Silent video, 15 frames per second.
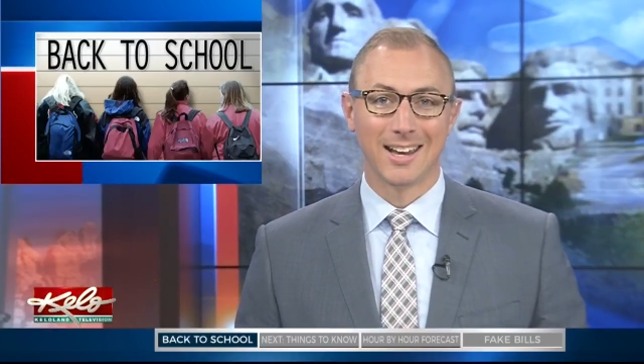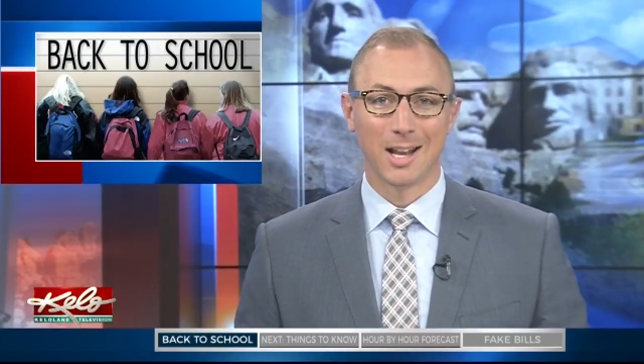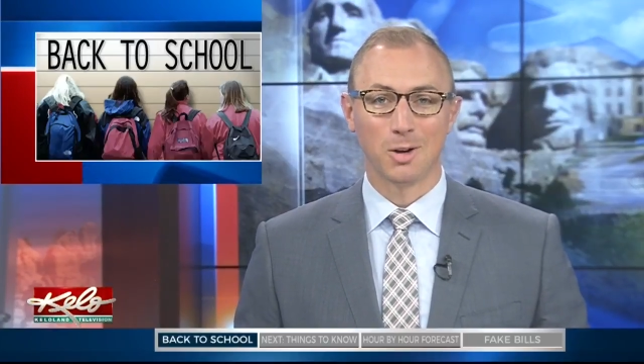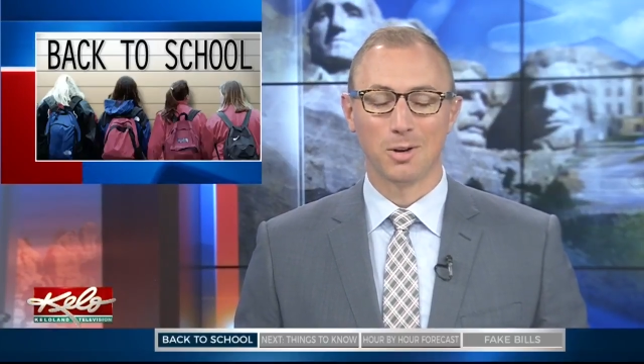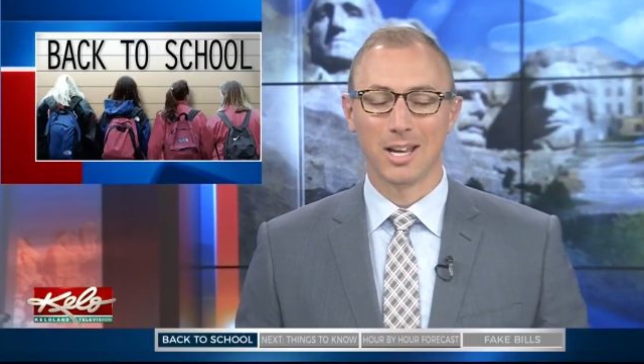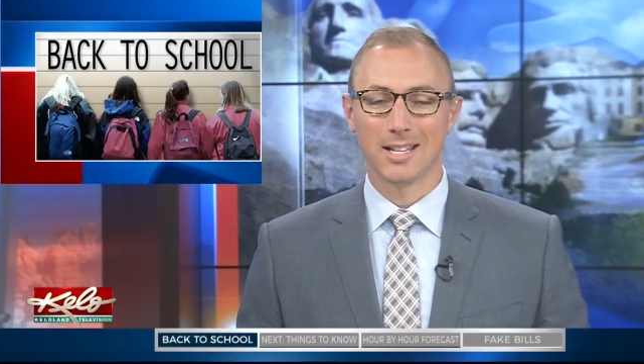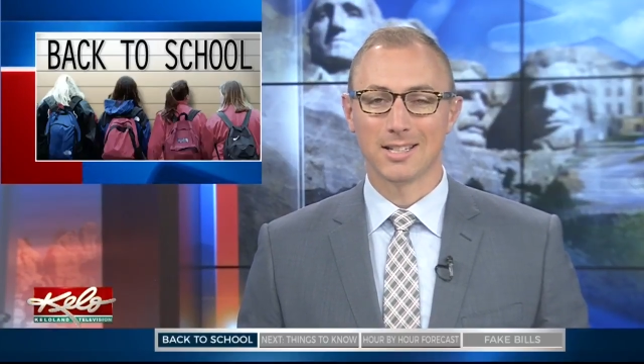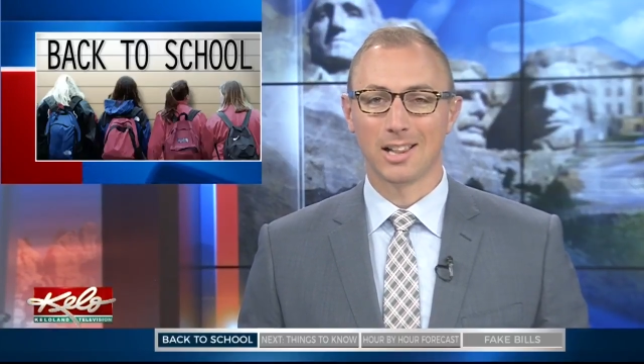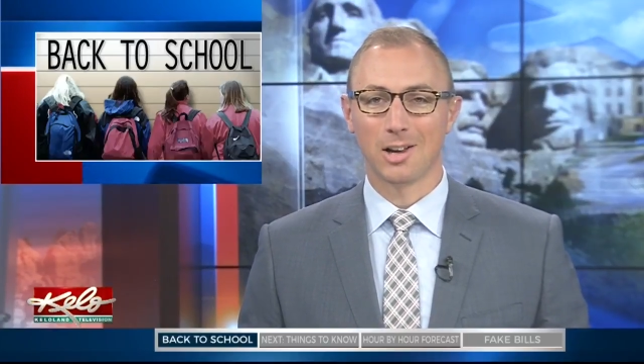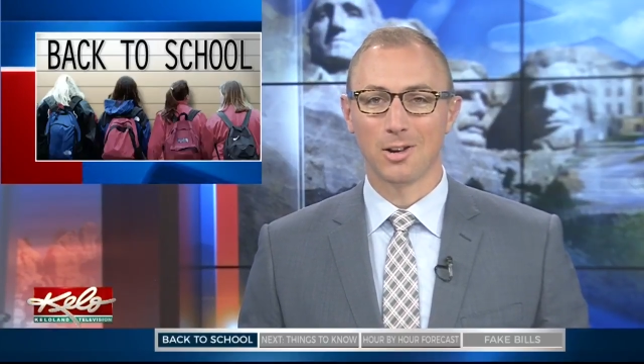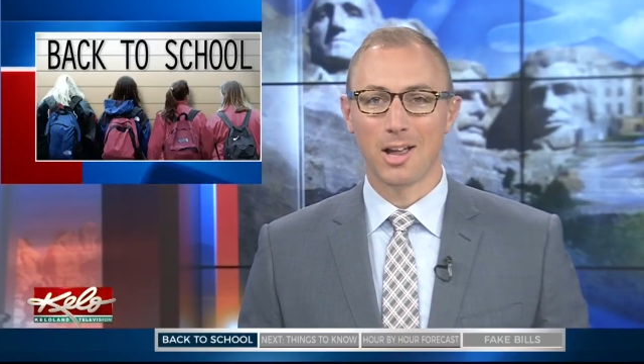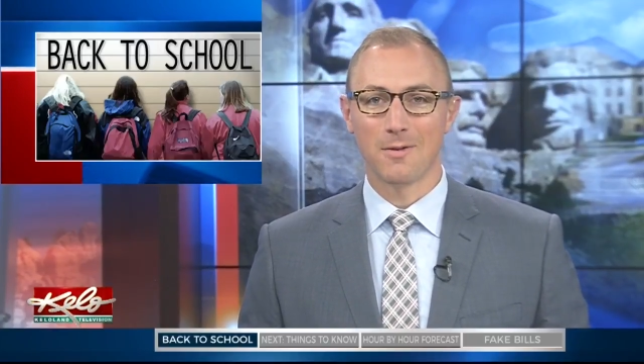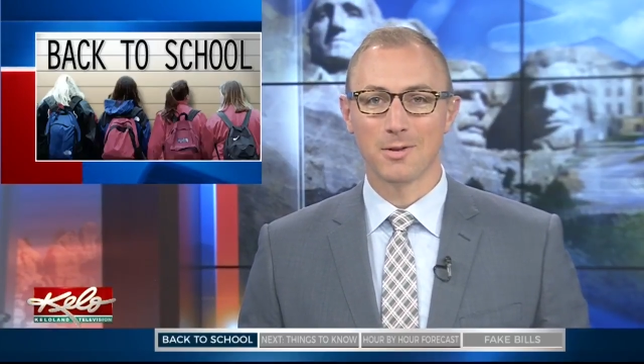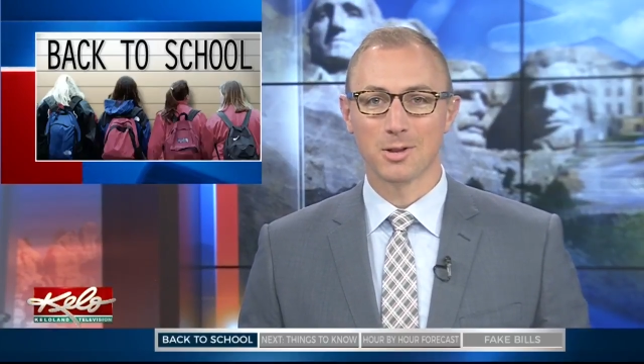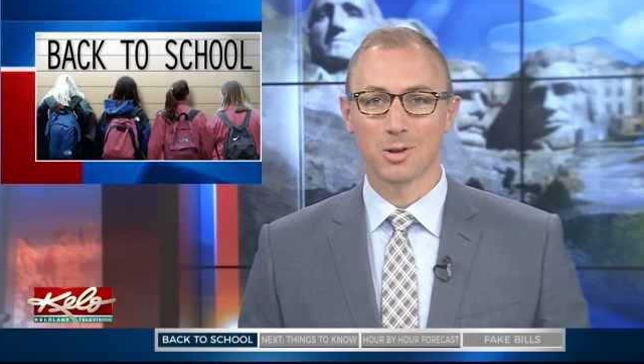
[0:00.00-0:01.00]
Keloland's
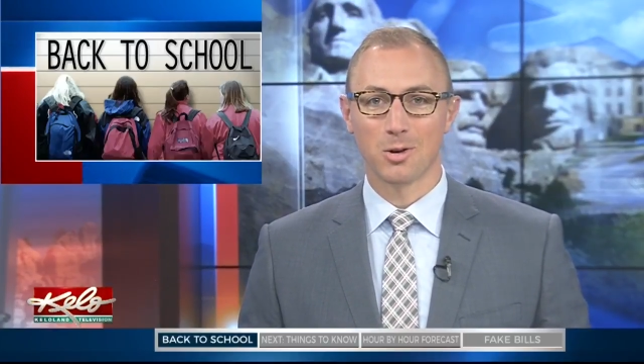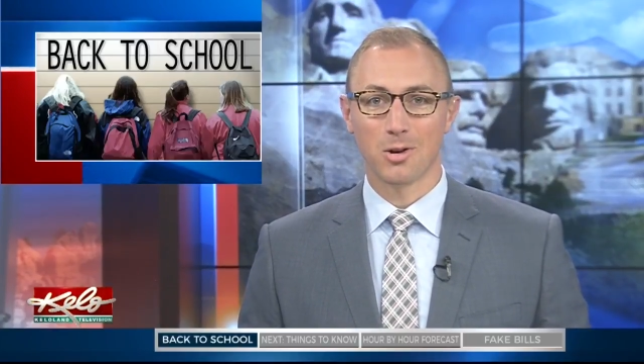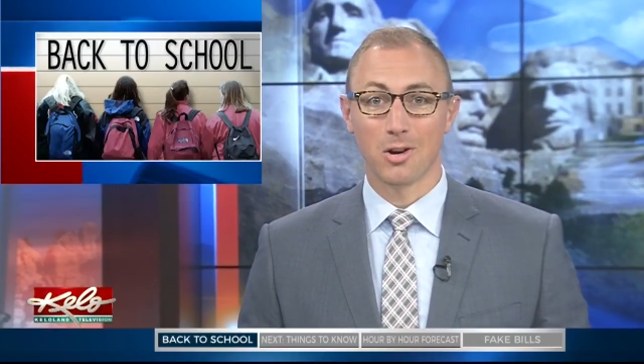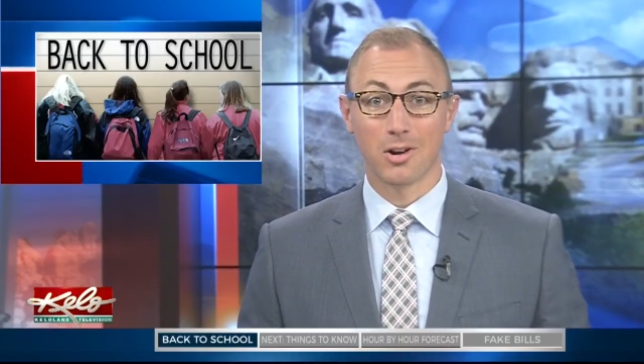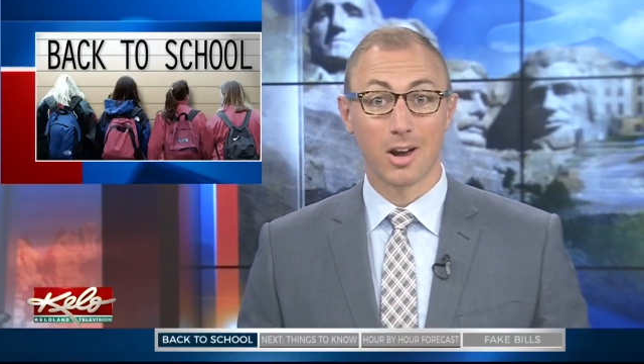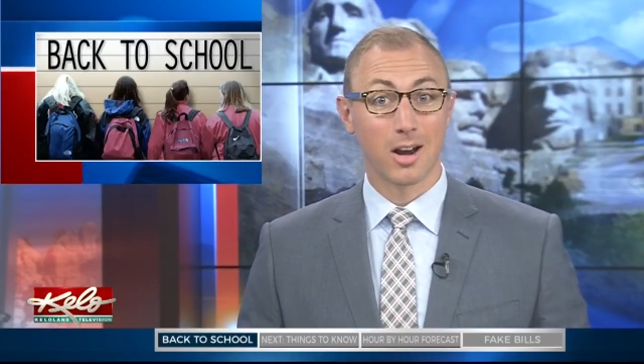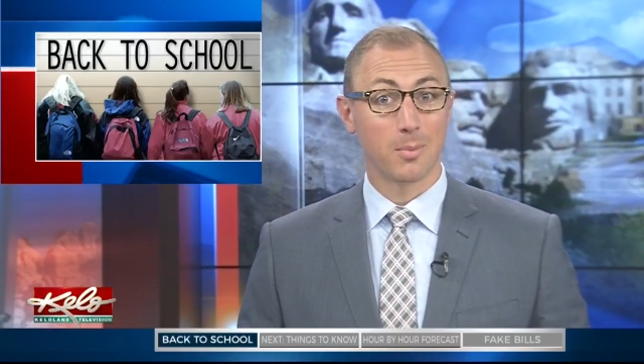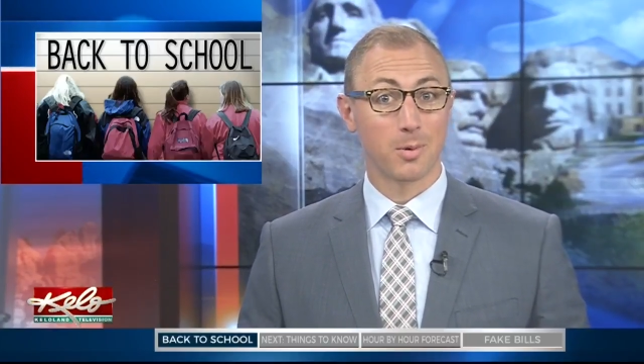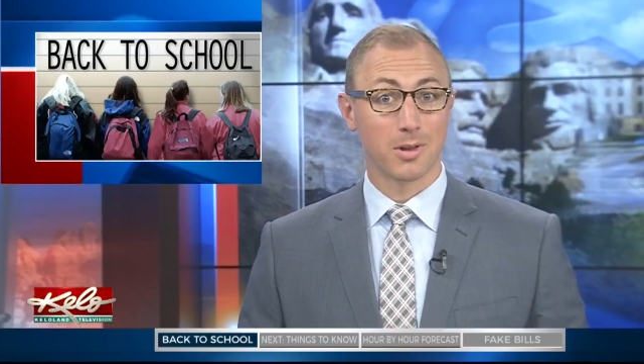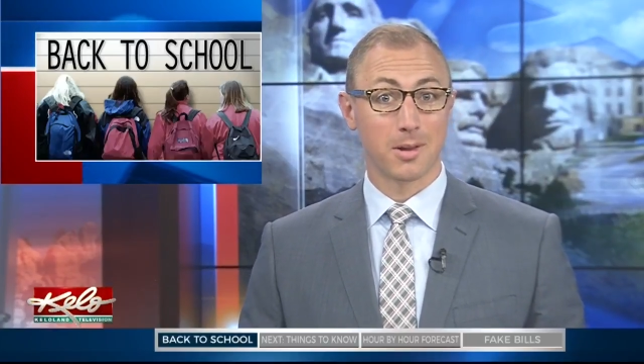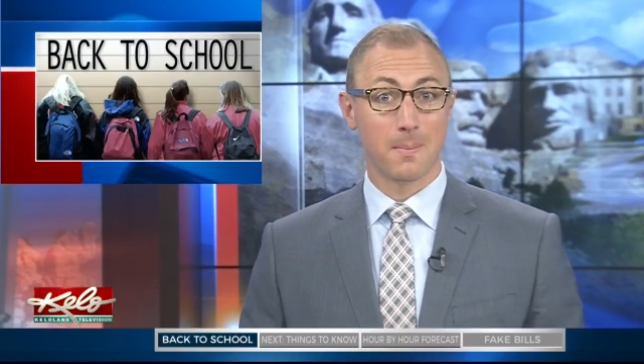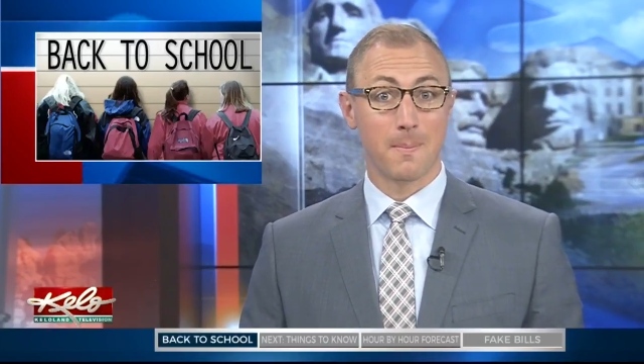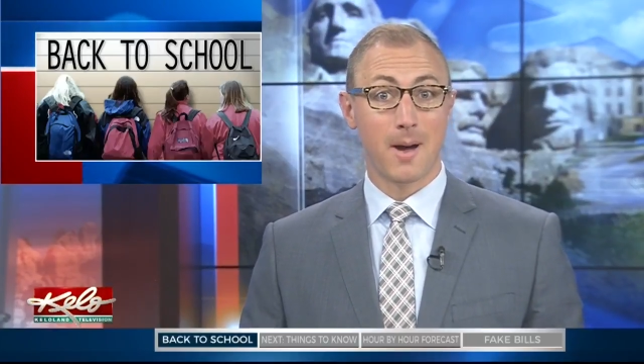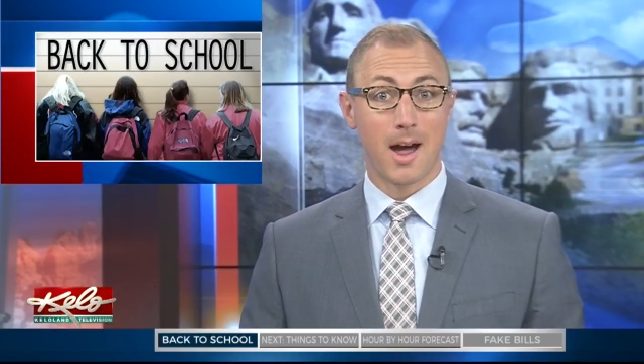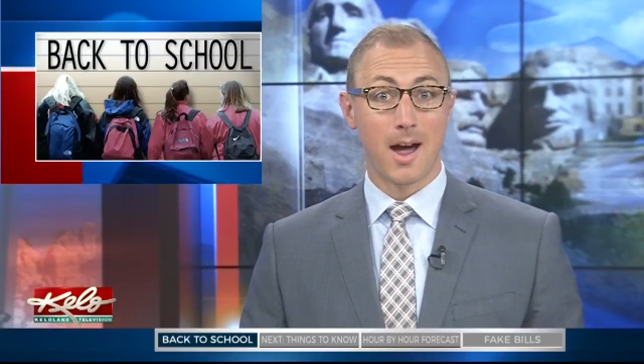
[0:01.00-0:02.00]
Claire Lavazuriel caught up
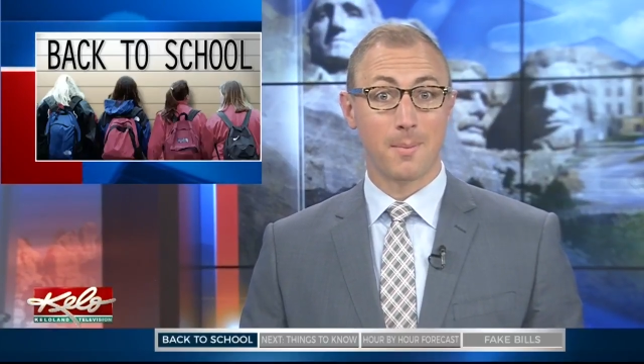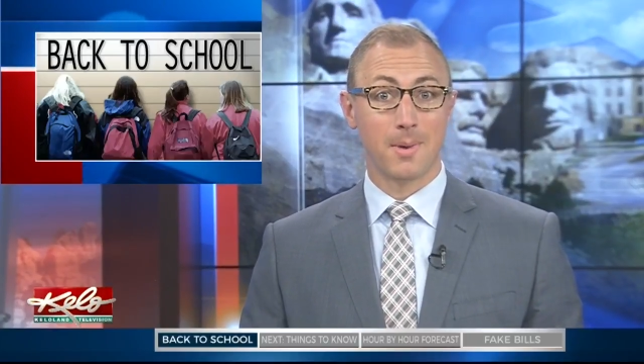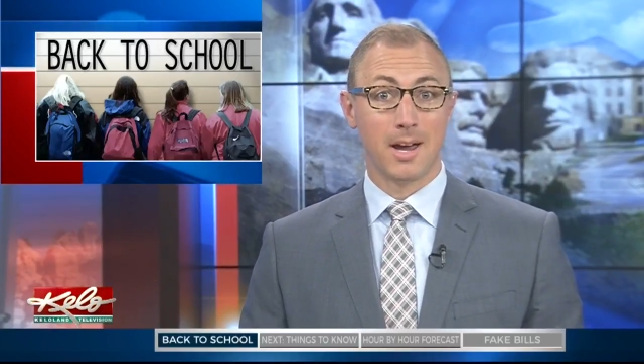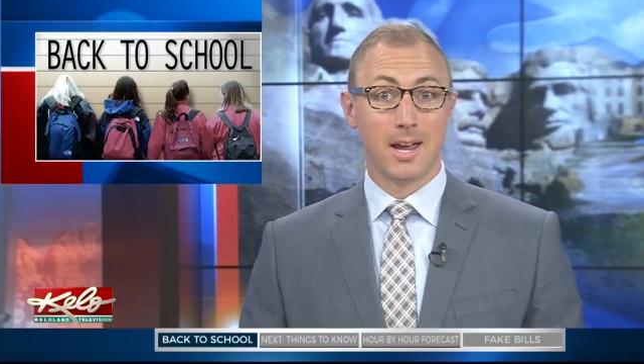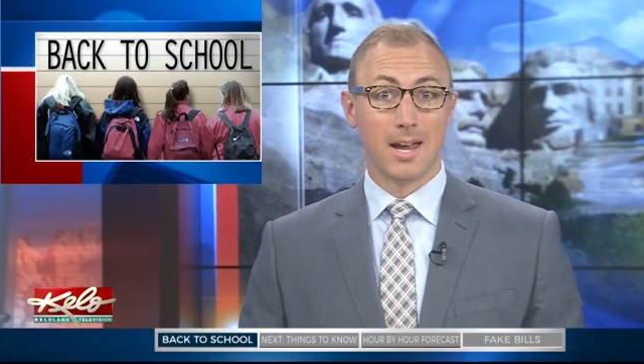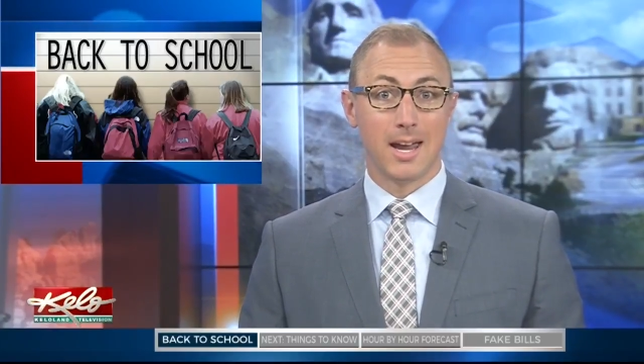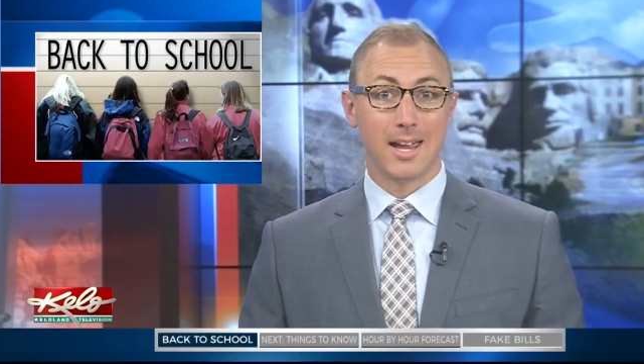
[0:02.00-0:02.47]
with a mom